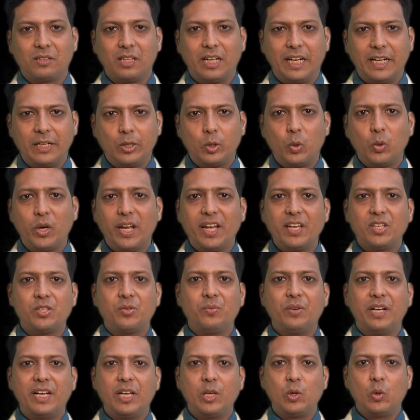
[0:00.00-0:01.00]
In today's
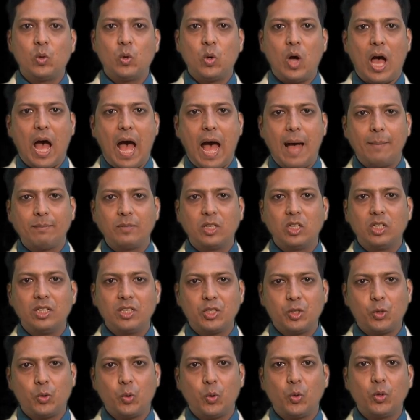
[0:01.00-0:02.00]
video, I'm gonna
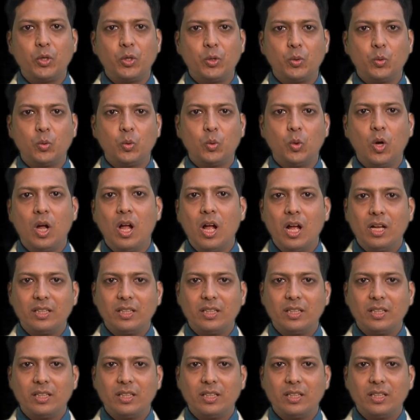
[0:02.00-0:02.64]
show you